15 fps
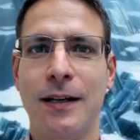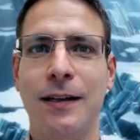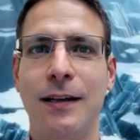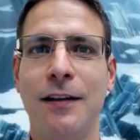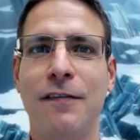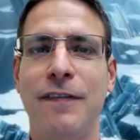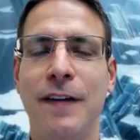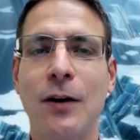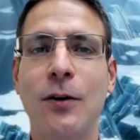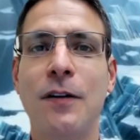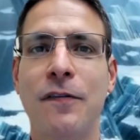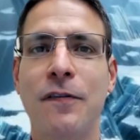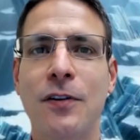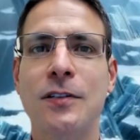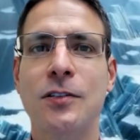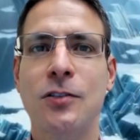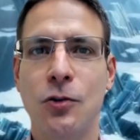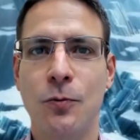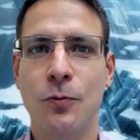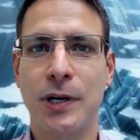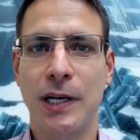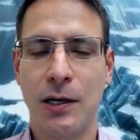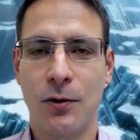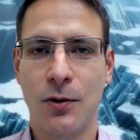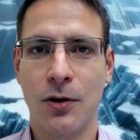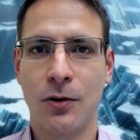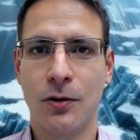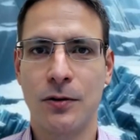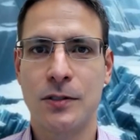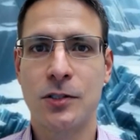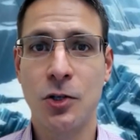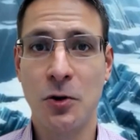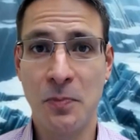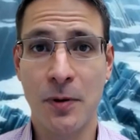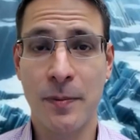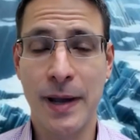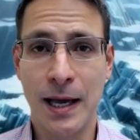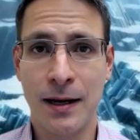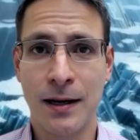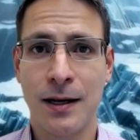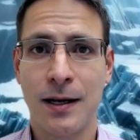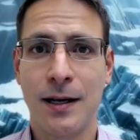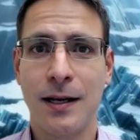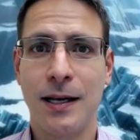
Yes. The very first superhero, Superman,